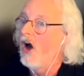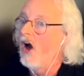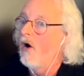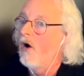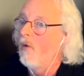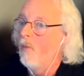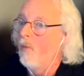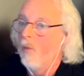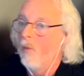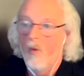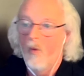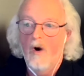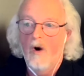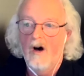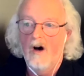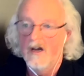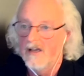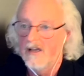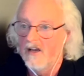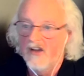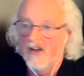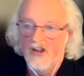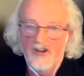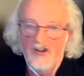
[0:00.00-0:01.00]
Why are
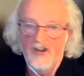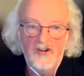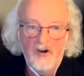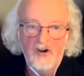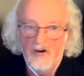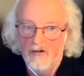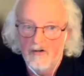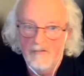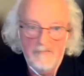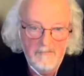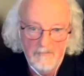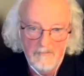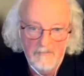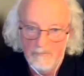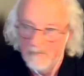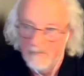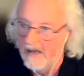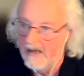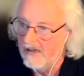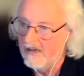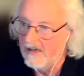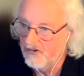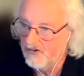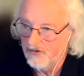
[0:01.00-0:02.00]
you not
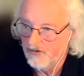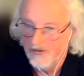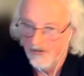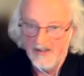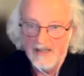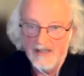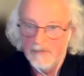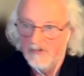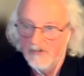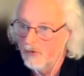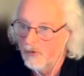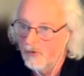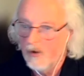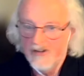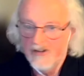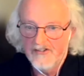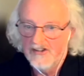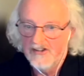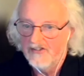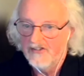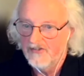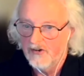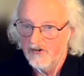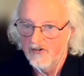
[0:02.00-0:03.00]
making sure the image
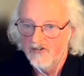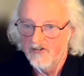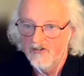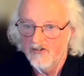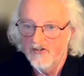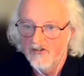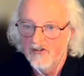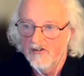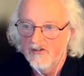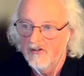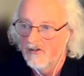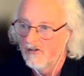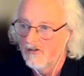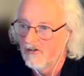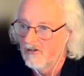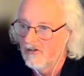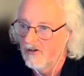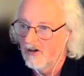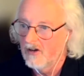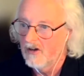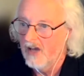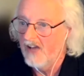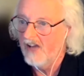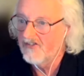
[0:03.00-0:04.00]
quality is good?
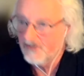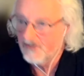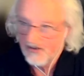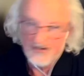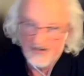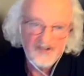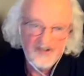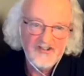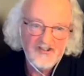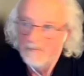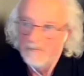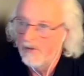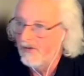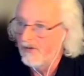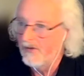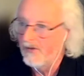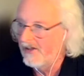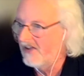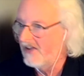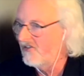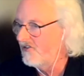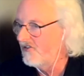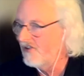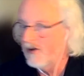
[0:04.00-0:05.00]
It's such a simple
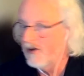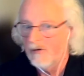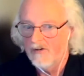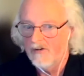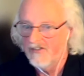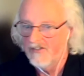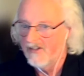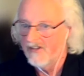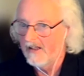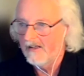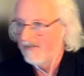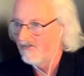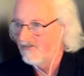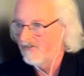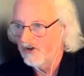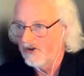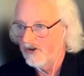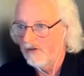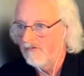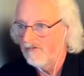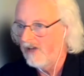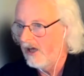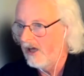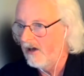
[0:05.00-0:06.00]
thing to do. I think I've
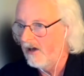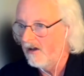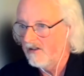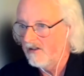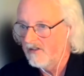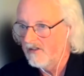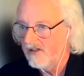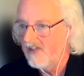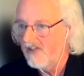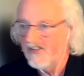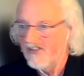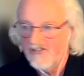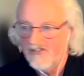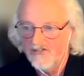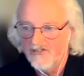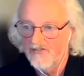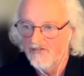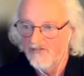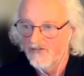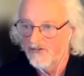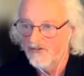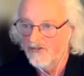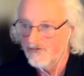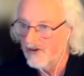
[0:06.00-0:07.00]
shown you this
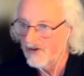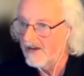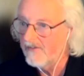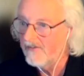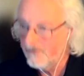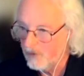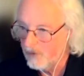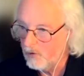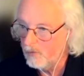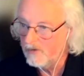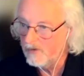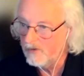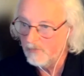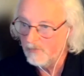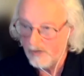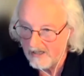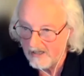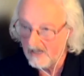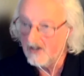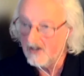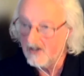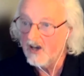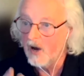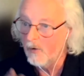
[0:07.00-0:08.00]
is straightforward. We
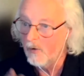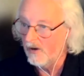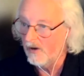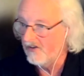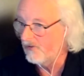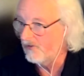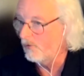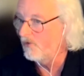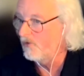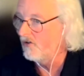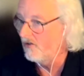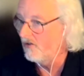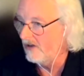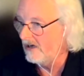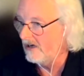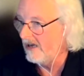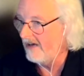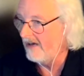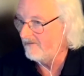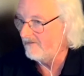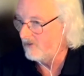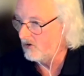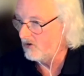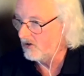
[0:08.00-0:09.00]
can go into another
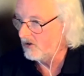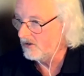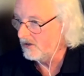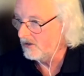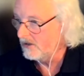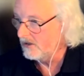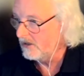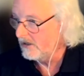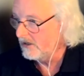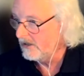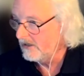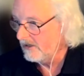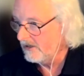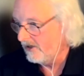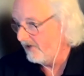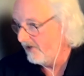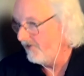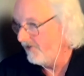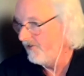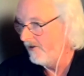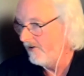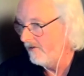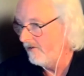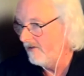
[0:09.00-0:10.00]
level
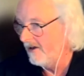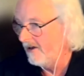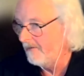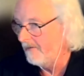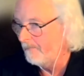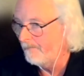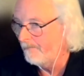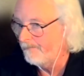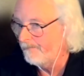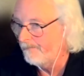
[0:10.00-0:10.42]
and do that.